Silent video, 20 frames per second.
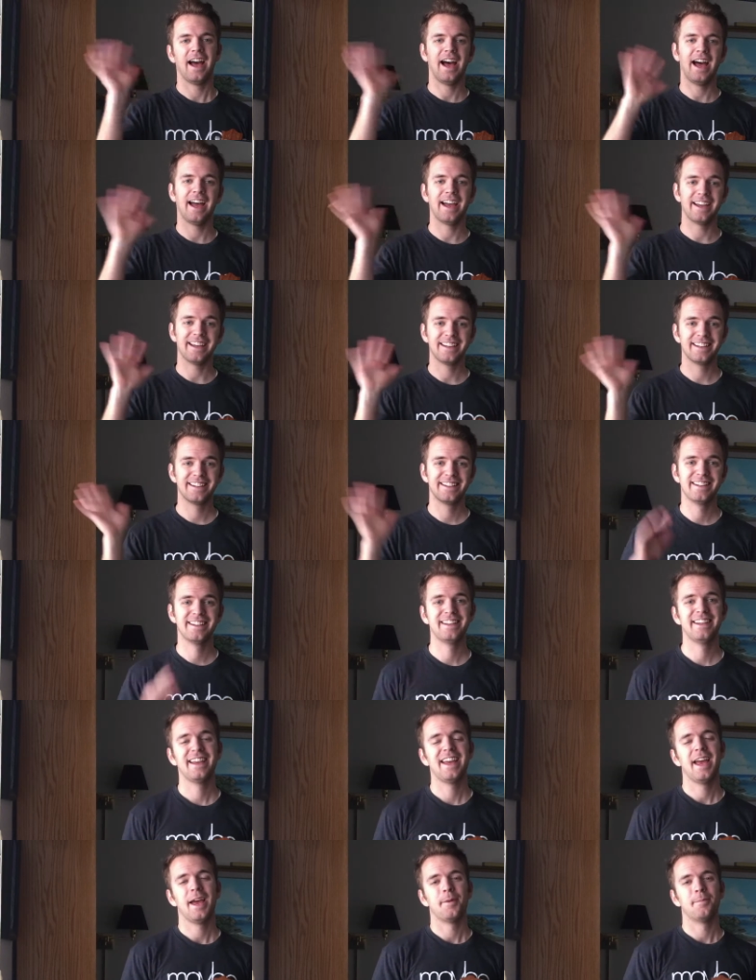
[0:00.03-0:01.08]
Hi,
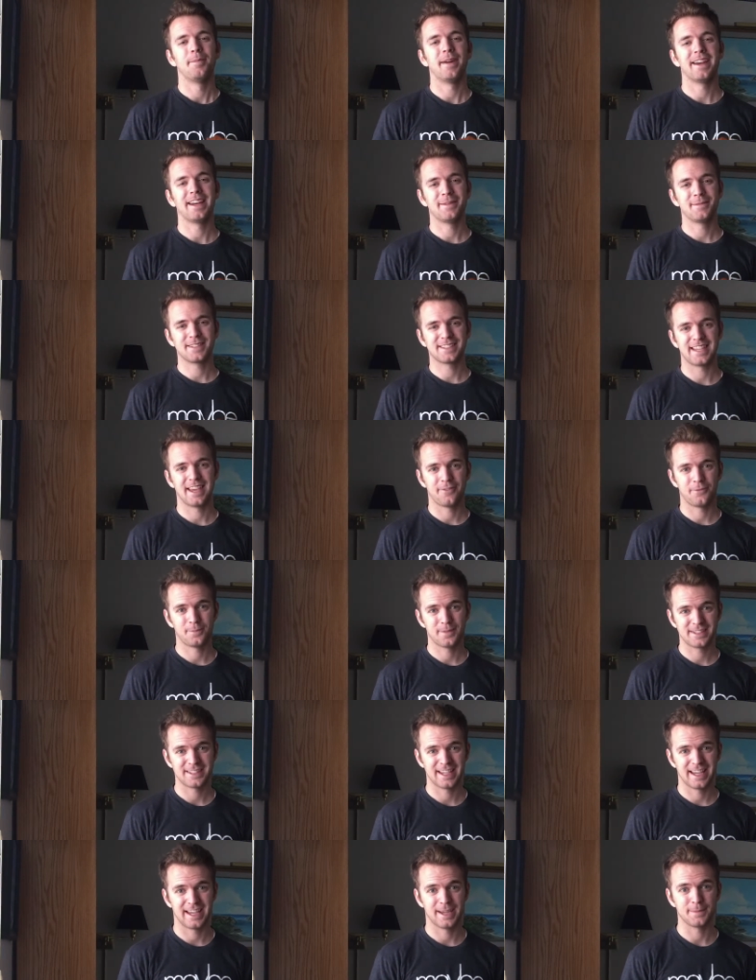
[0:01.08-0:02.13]
my name is Kevin
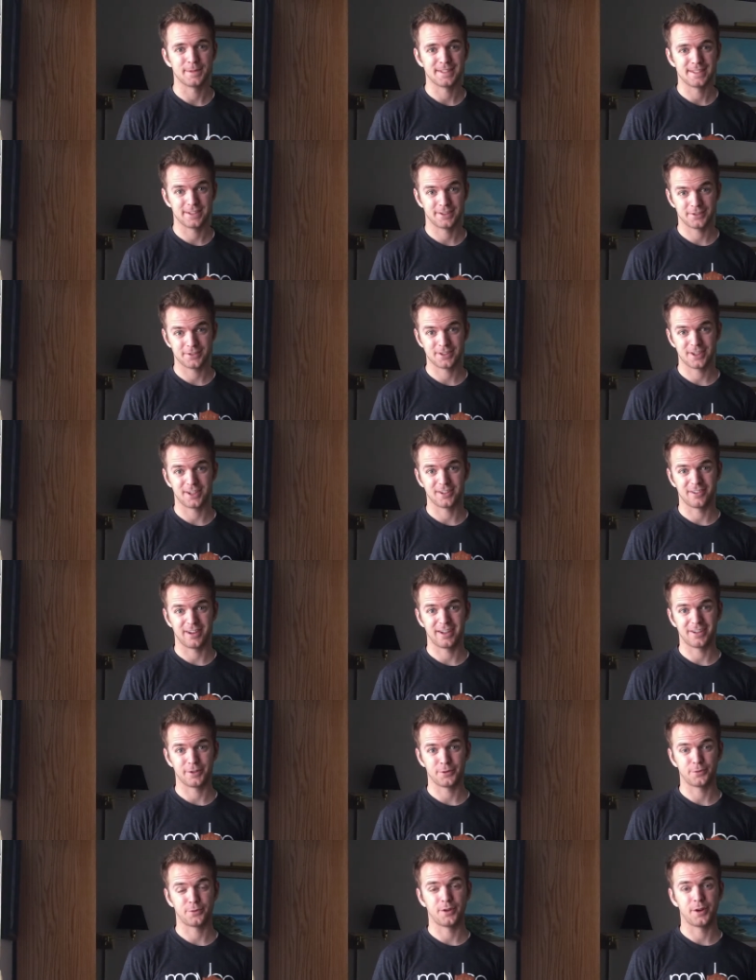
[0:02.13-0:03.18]
Bessey. I'm a
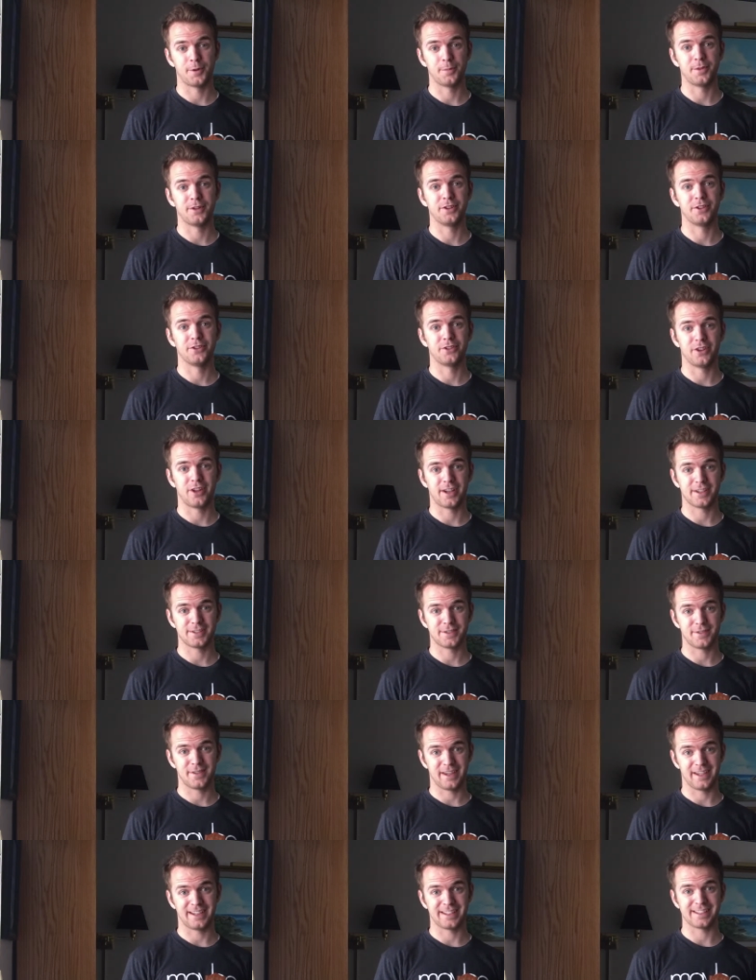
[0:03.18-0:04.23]
singer-songwriter from Las
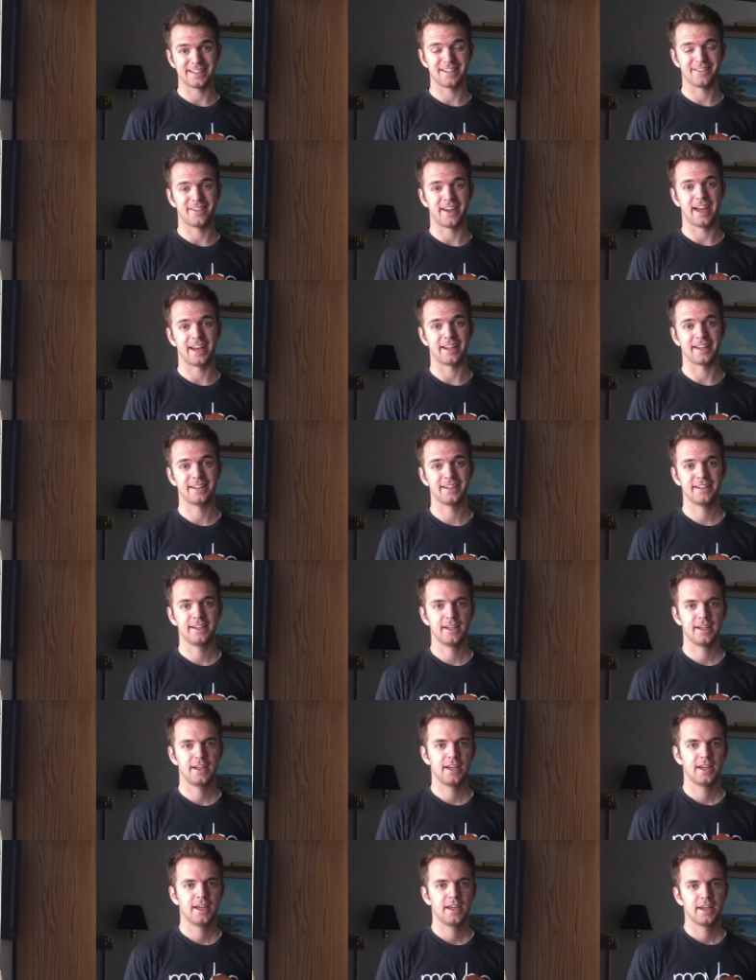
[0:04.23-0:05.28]
Vegas, Nevada.
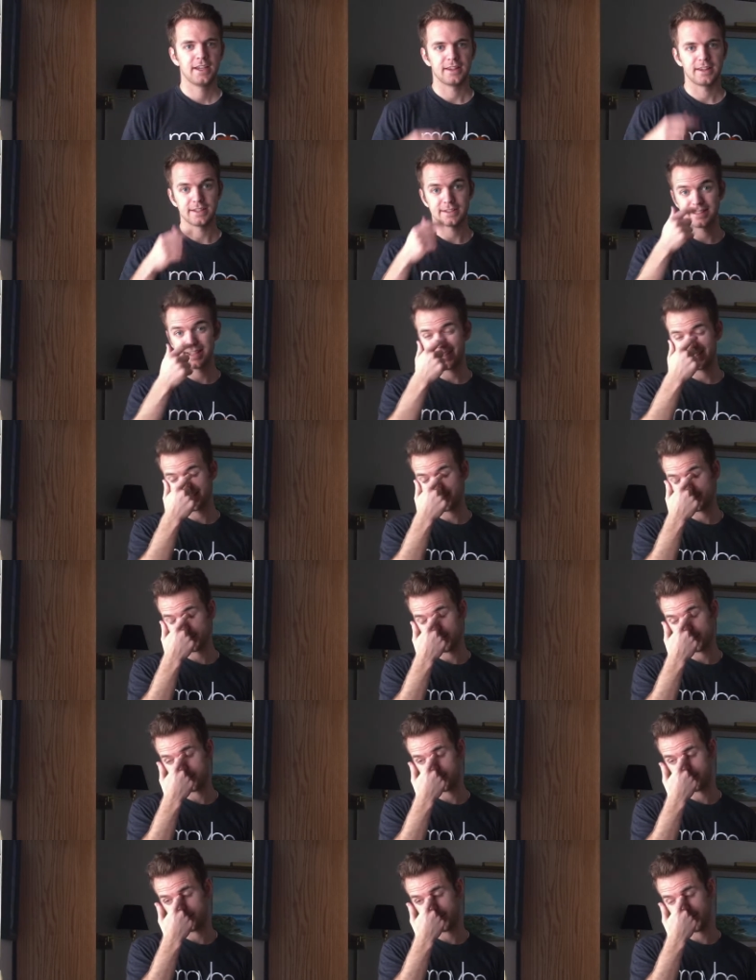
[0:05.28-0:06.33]
This next song I'm
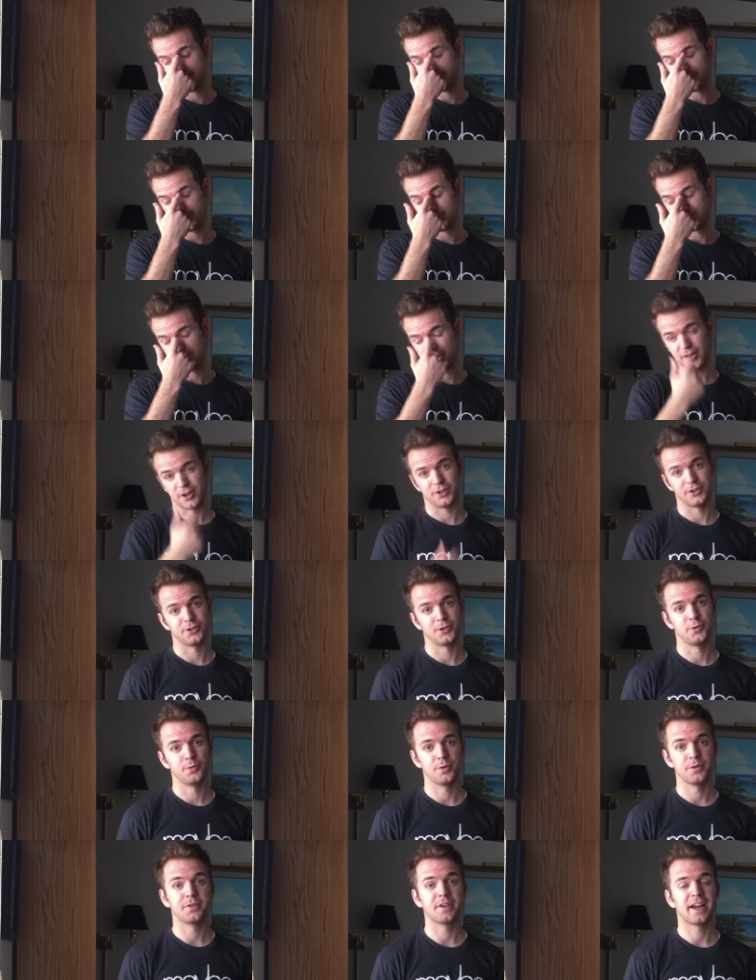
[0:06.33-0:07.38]
going to play for you is called
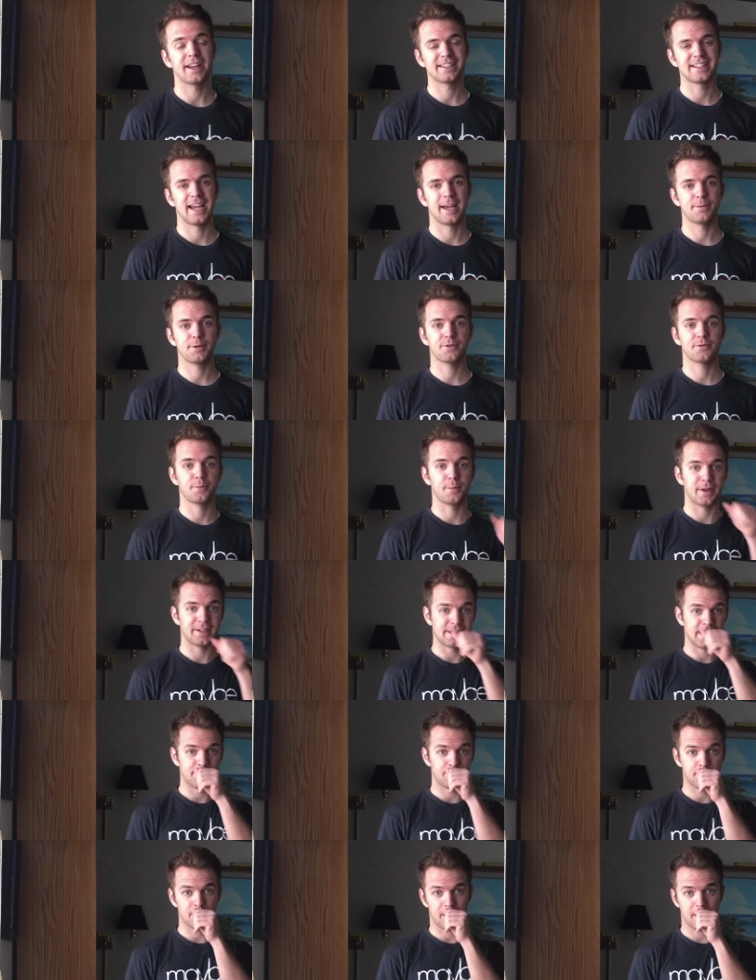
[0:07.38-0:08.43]
We've Got Time. It's from my
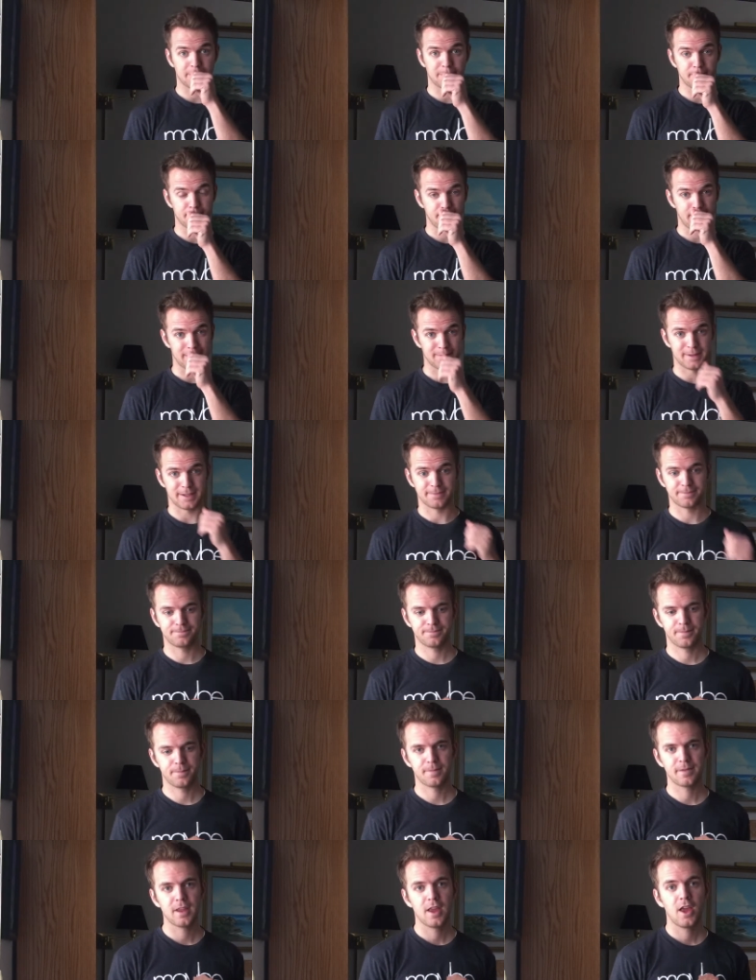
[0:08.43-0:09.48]
debut album, Maybe.
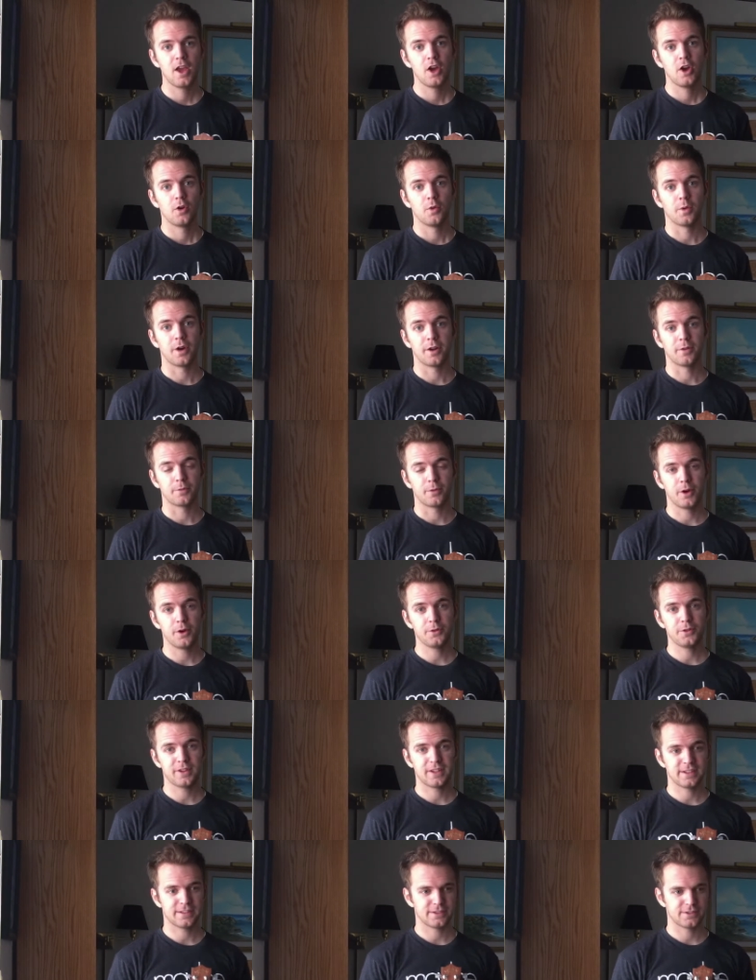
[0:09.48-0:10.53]
When I
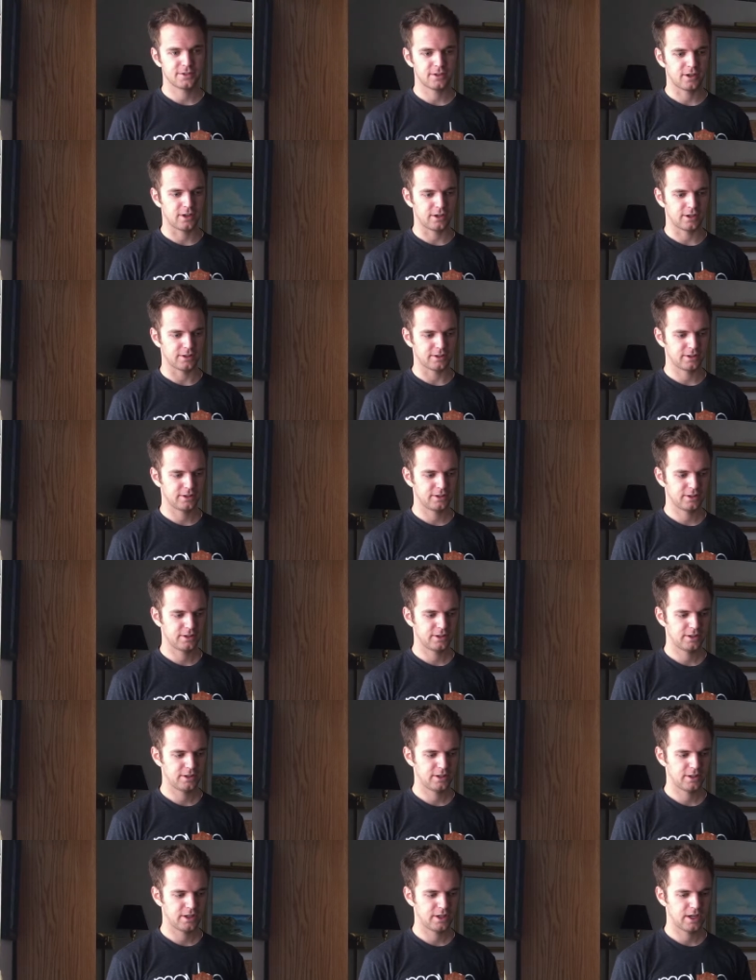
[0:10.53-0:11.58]
wrote this song,
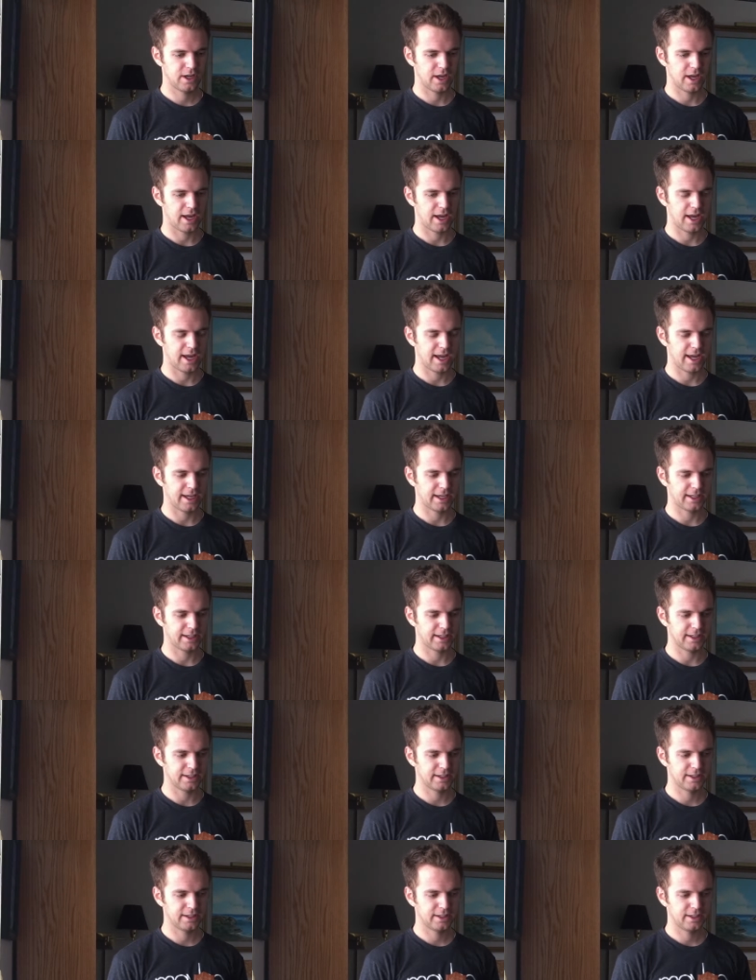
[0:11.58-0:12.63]

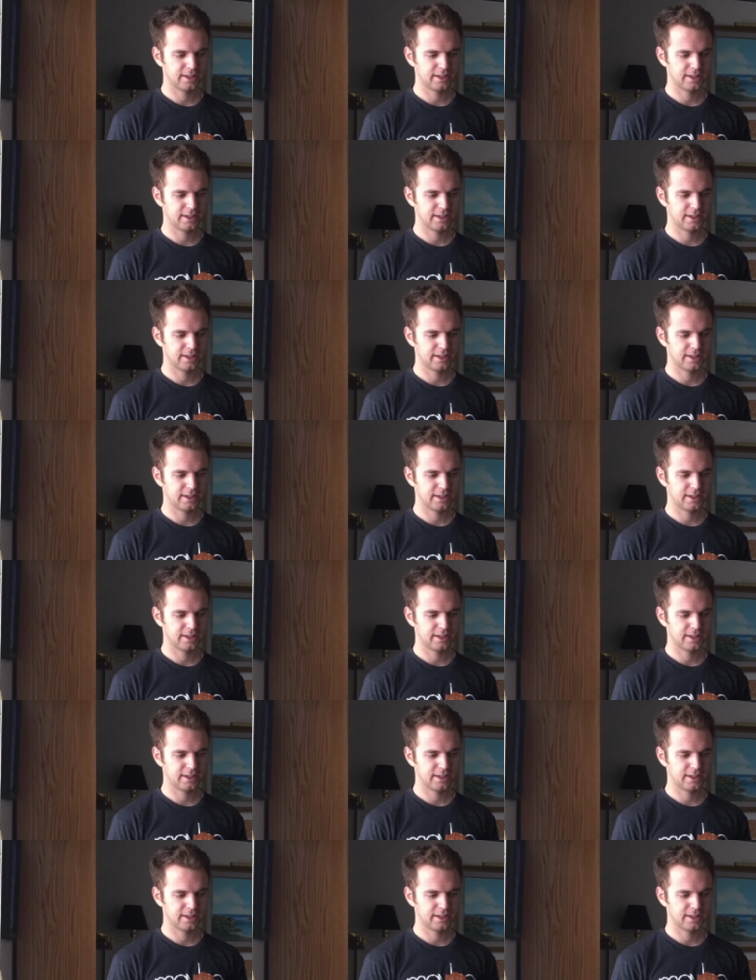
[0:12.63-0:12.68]
I